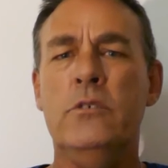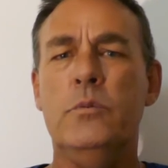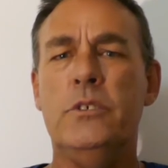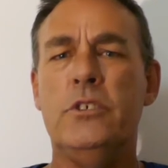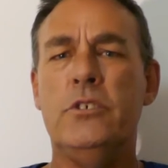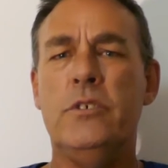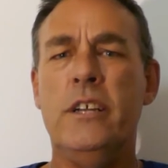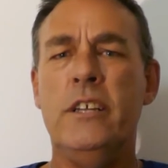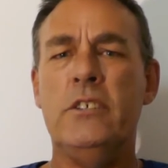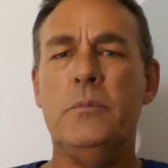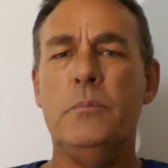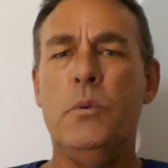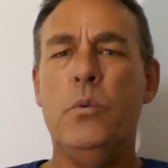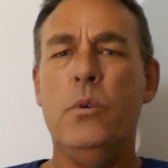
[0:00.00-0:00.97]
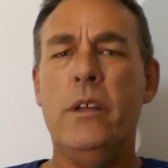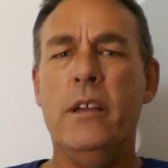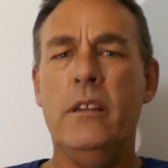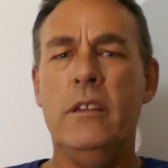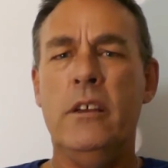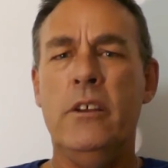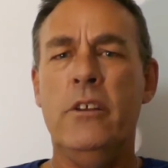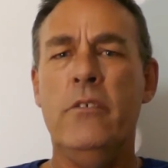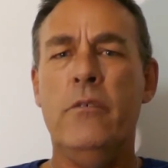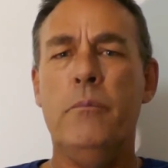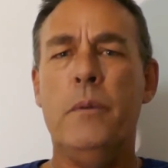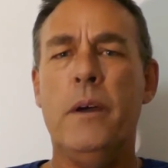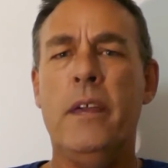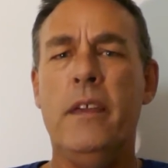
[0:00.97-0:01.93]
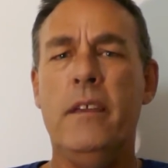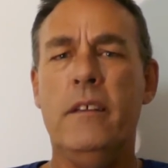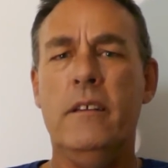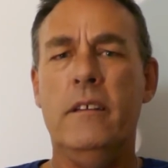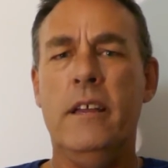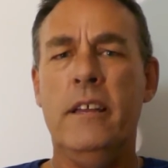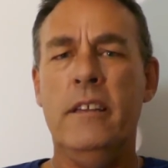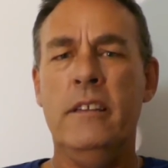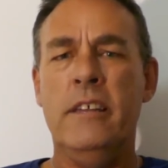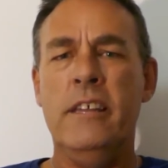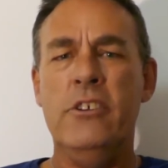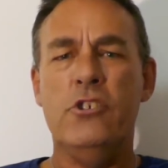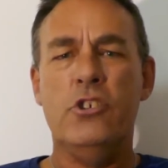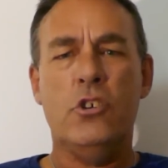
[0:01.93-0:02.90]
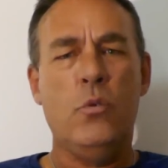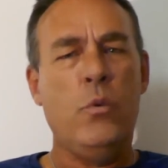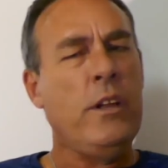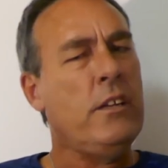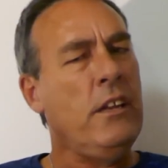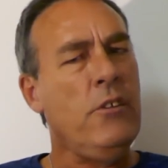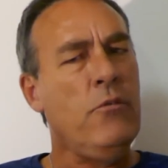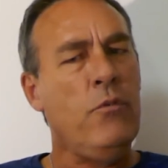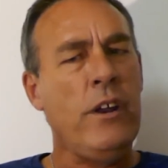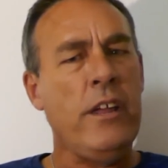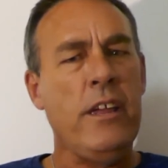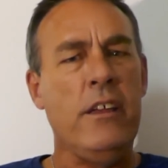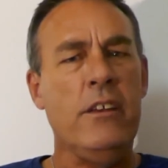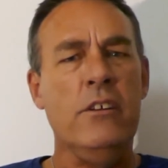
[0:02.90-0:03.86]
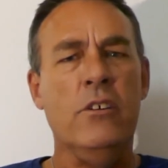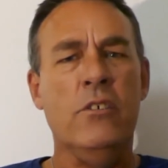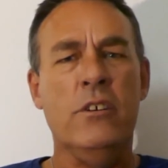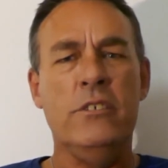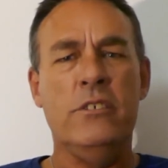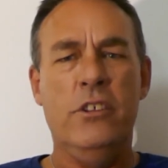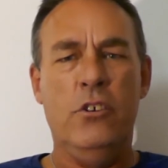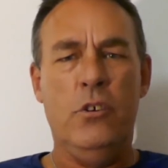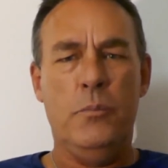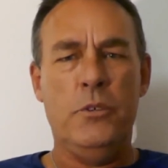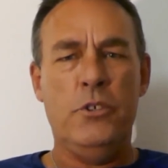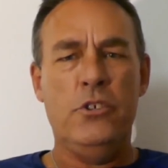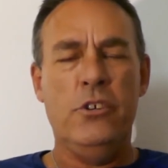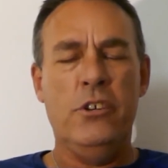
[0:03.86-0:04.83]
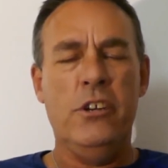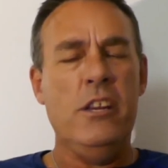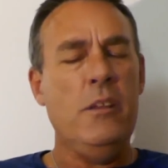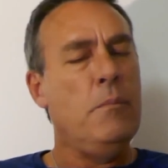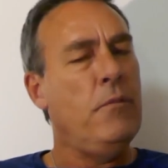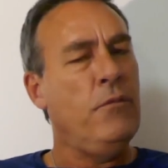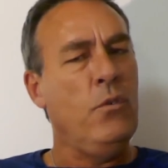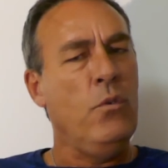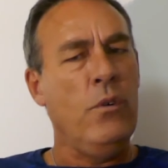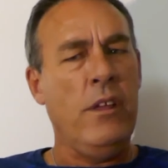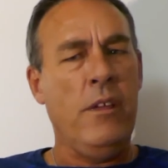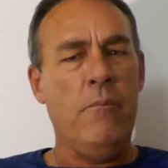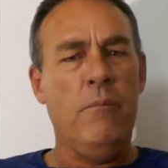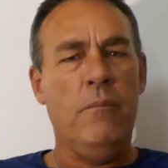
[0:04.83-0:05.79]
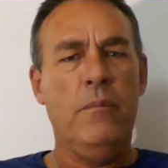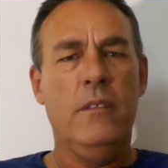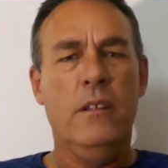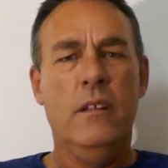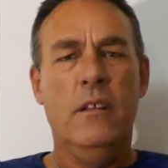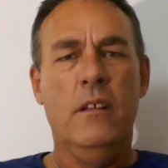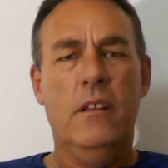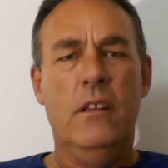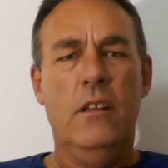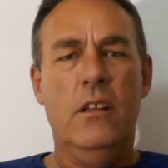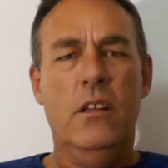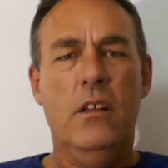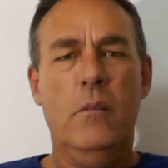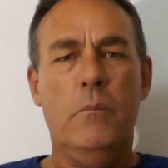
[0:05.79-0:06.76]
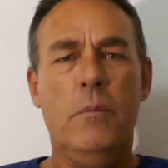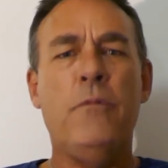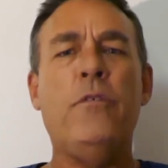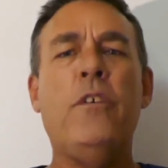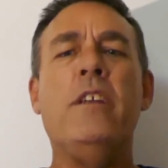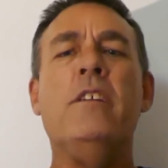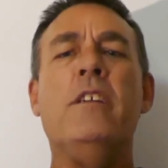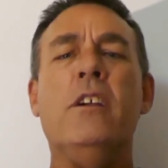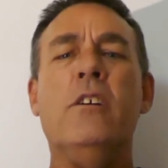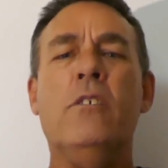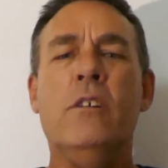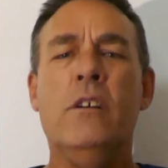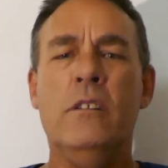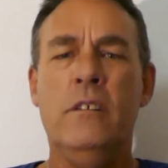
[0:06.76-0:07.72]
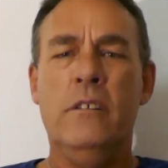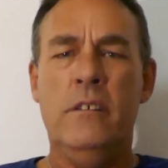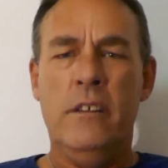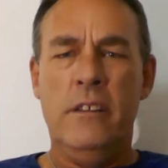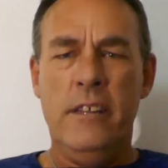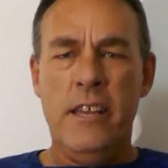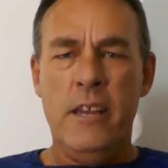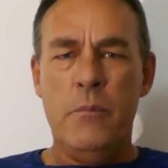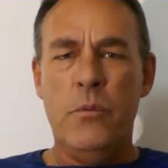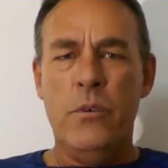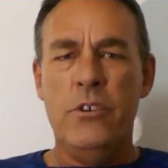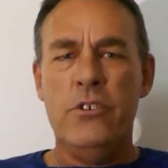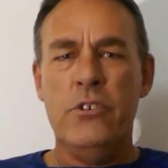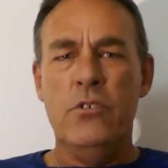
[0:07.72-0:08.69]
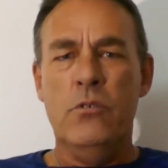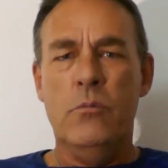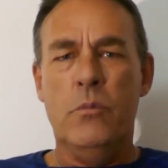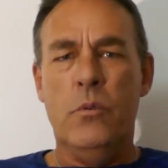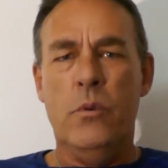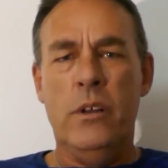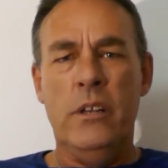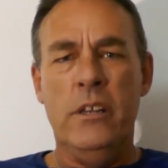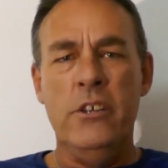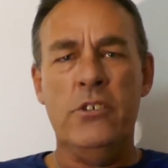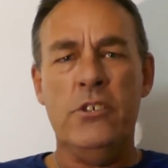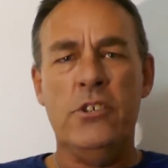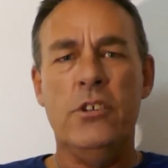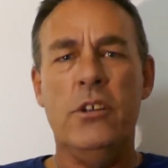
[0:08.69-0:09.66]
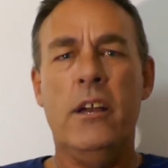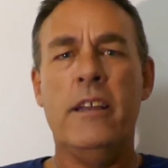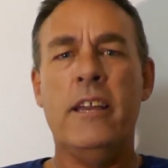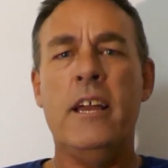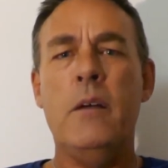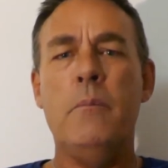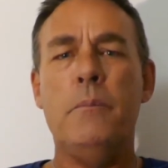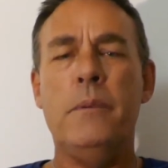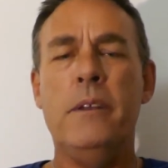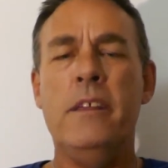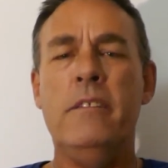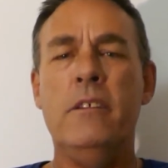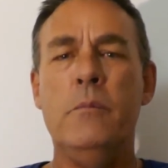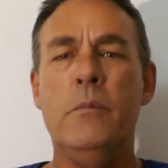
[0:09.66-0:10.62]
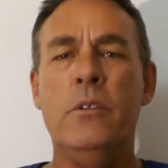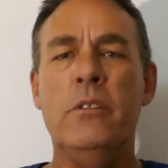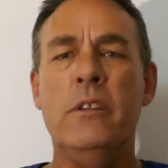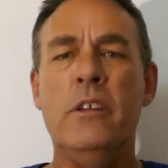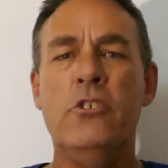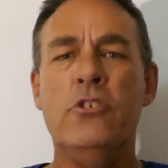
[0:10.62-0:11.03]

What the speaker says: was transporting a load of bacon, and Lynch quickly recognised the opportunity before him. Befriending Ireland and the Aboriginal boy, Lynch accompanied them on their